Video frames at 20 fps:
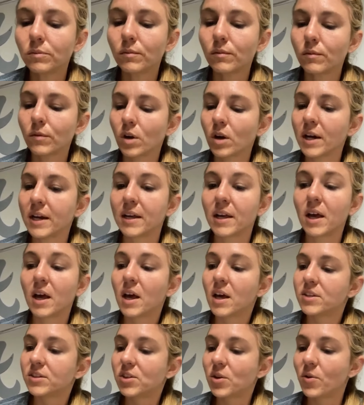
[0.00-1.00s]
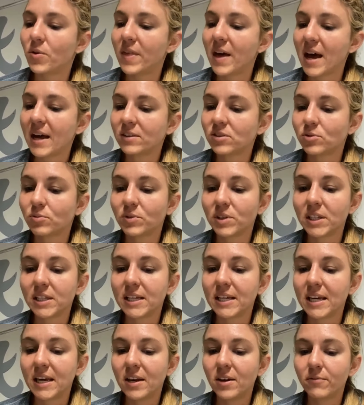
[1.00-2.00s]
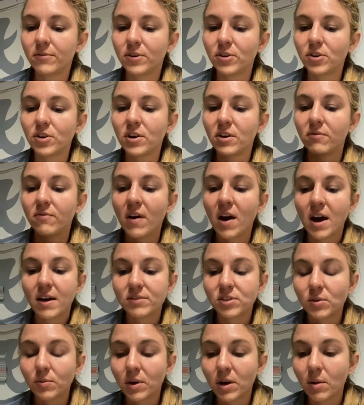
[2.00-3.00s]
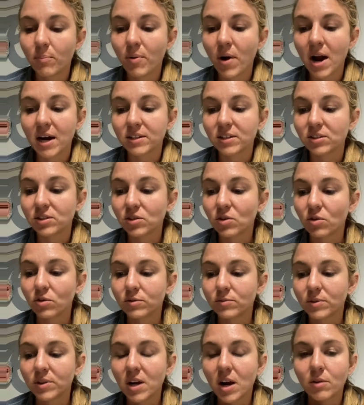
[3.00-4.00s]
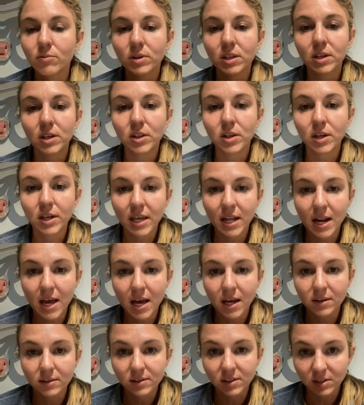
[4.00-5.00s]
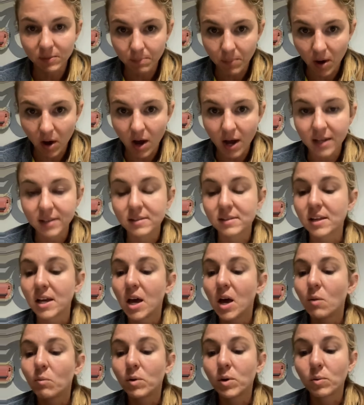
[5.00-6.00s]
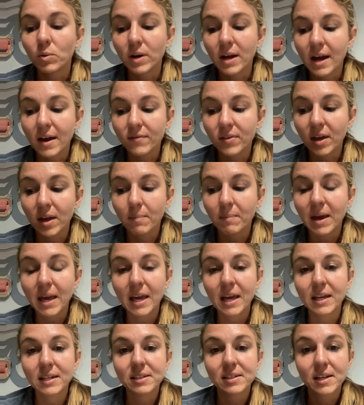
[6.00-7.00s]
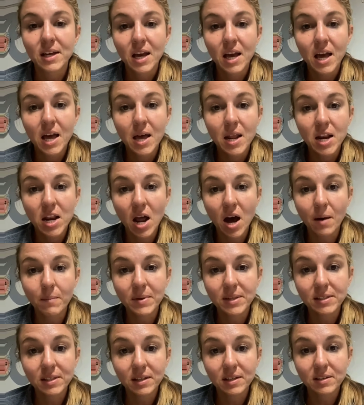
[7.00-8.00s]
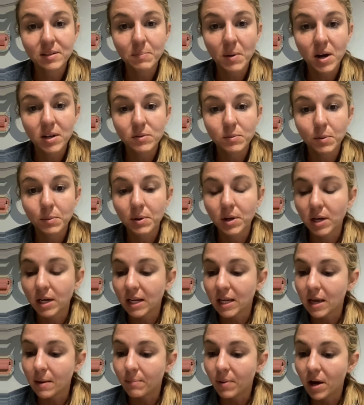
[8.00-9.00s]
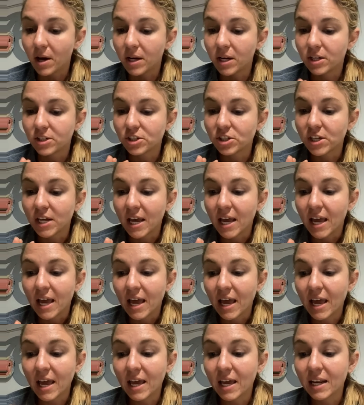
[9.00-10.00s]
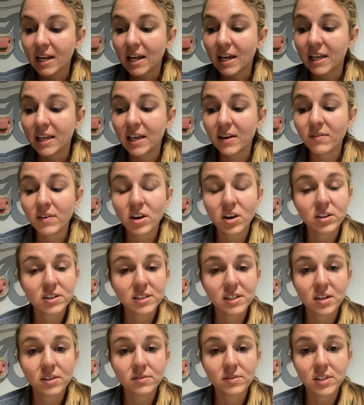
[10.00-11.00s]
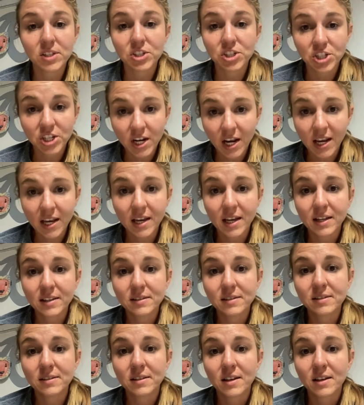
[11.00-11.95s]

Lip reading: All right, so that's really it for Unit 5. So in our practice goals, we're not really looking at spots. We want to have the command, not missing in spots where we're going to get punished, and giving ourselves a chance